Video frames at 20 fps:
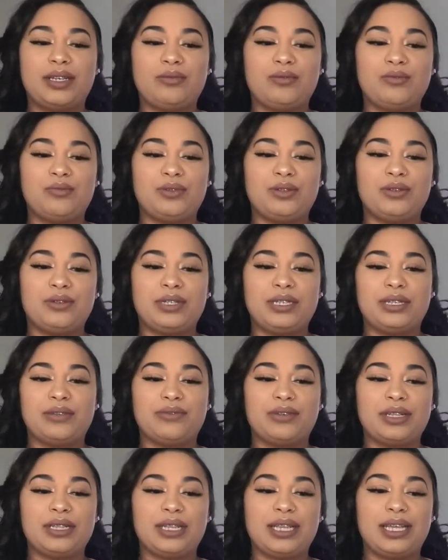we've been doing
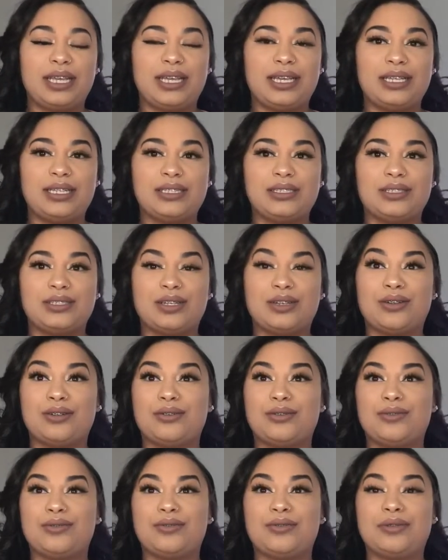different things,
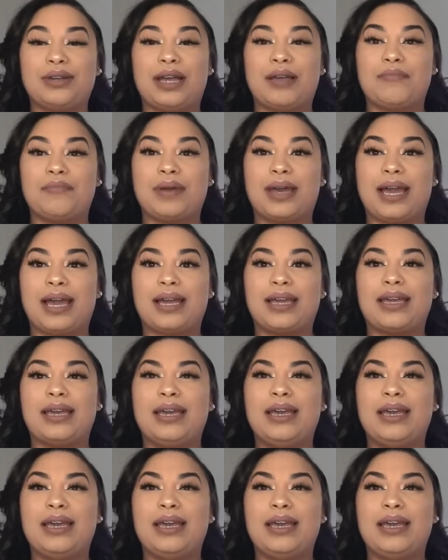so I'm back.